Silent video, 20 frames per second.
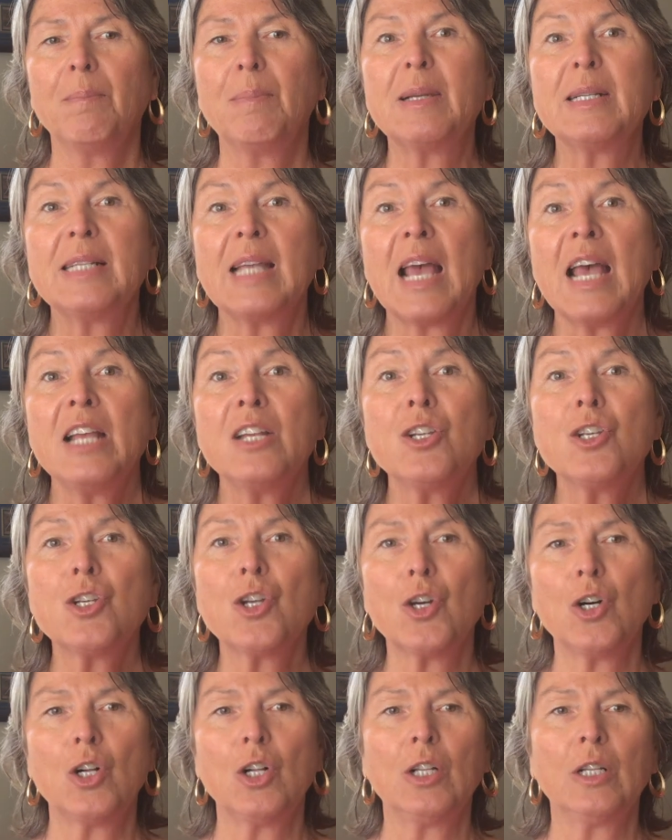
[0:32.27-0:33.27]

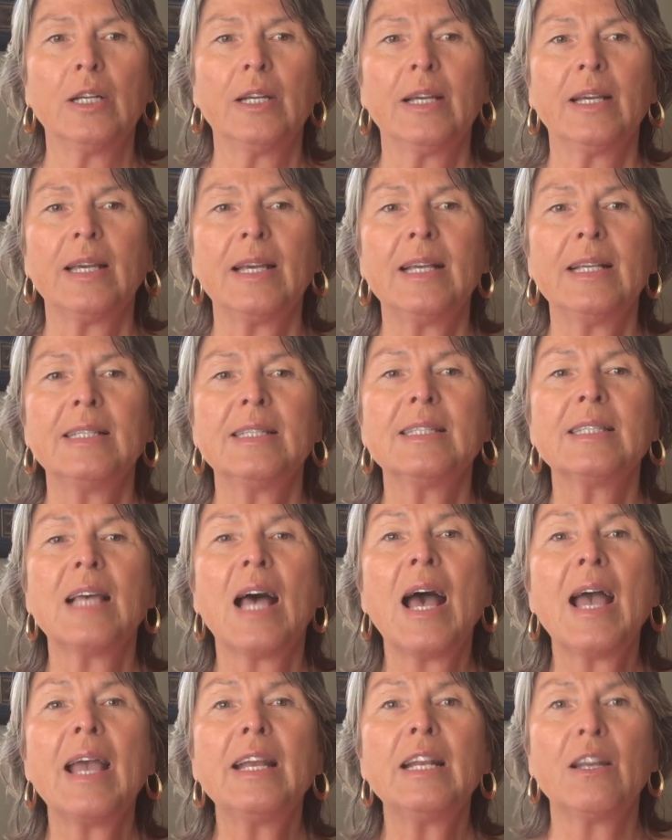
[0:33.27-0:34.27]
potential
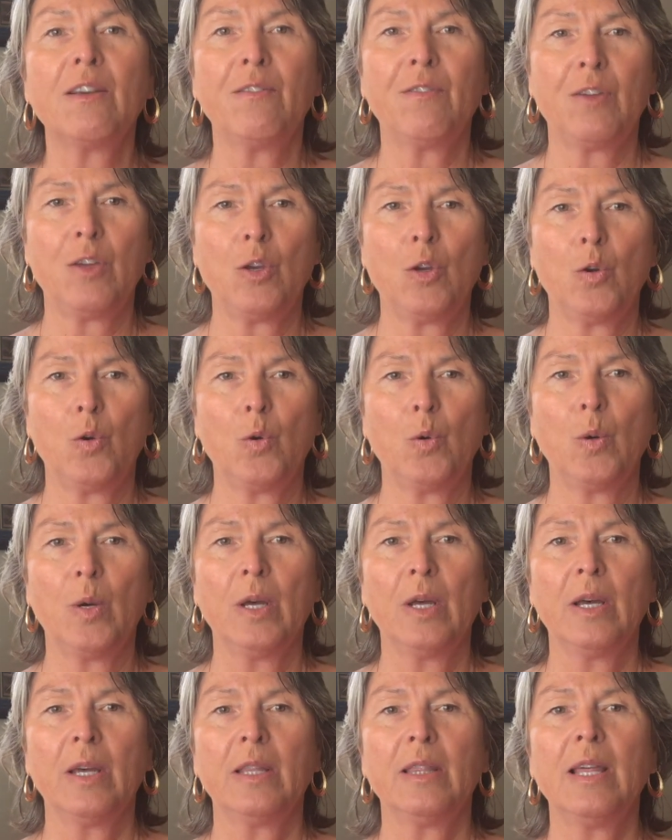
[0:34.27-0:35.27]
inside of you
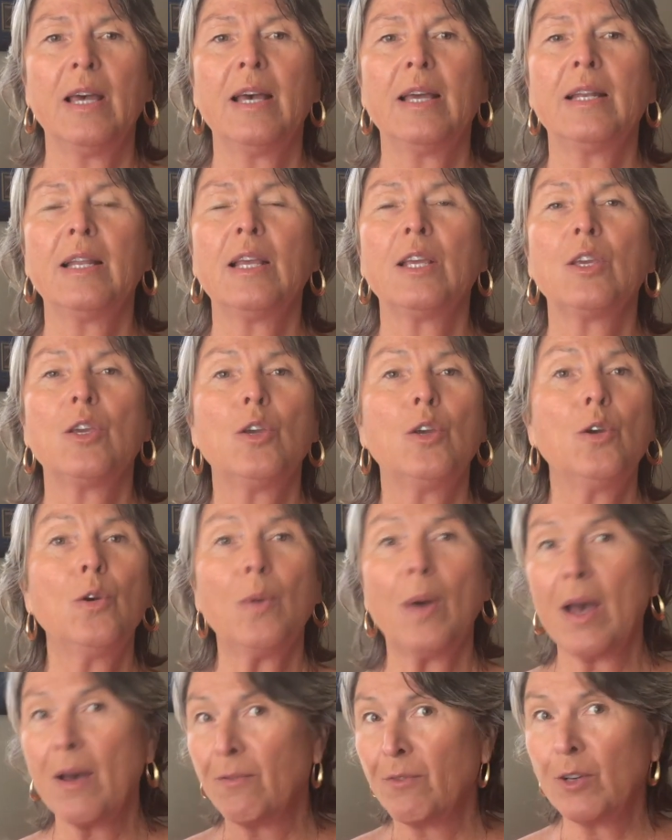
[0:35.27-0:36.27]
that
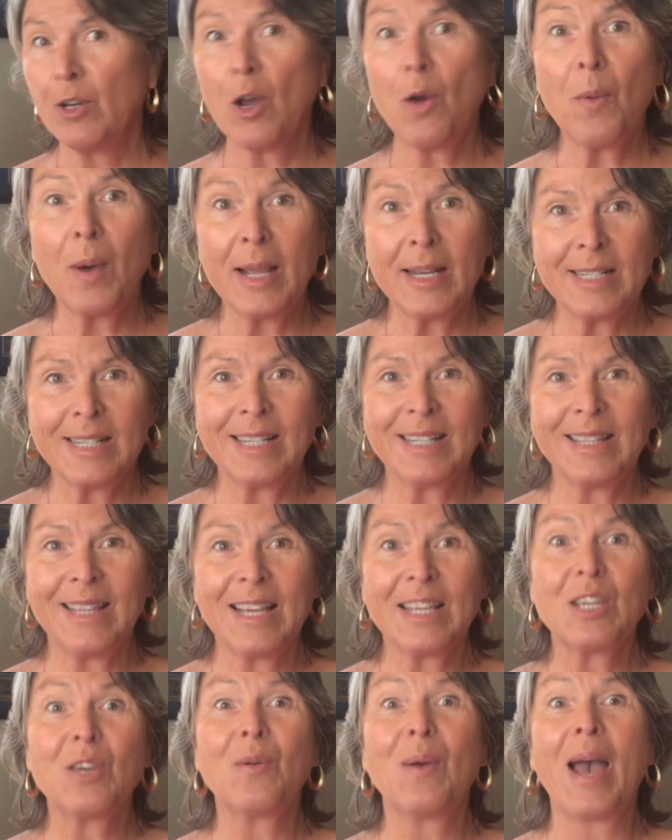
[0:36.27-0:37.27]
you have no idea
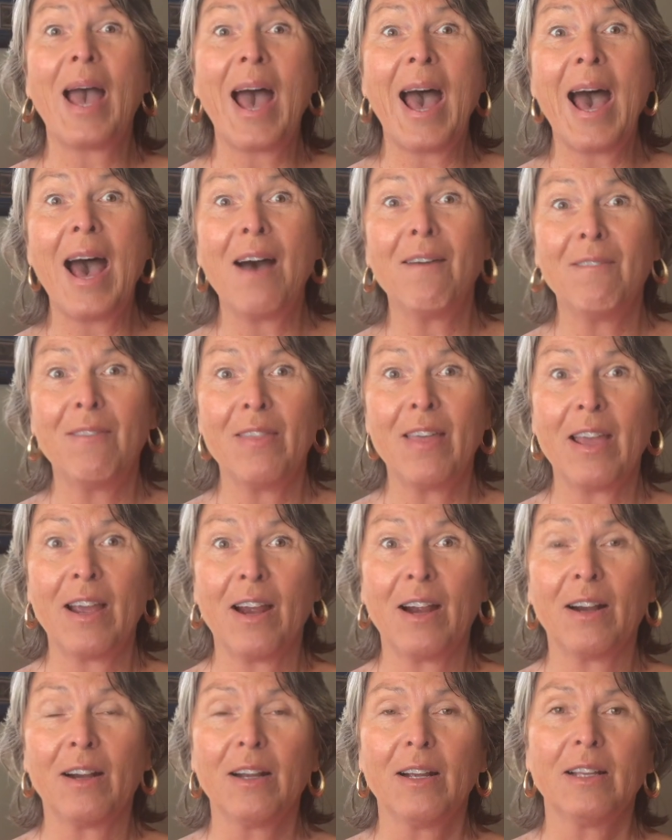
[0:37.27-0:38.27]
that you have
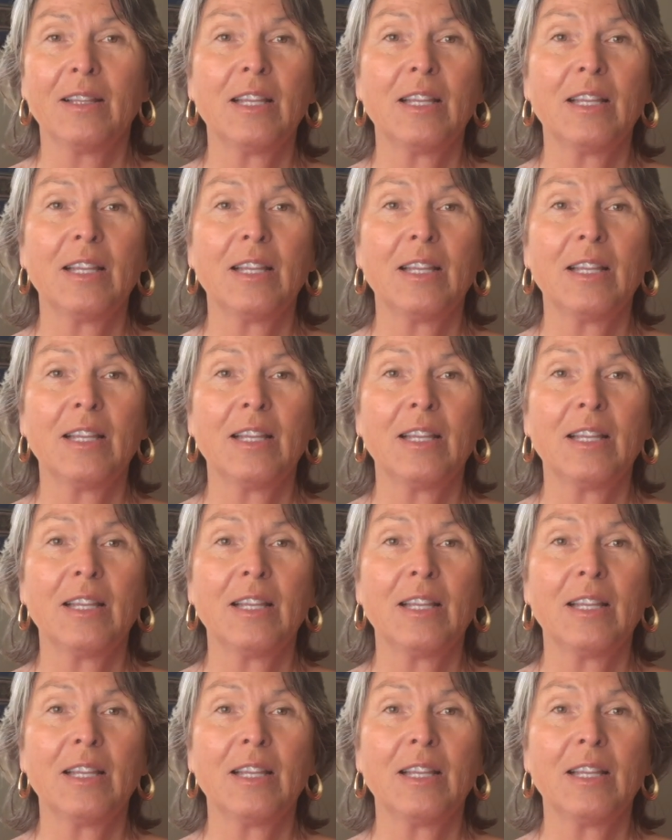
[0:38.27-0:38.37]
there,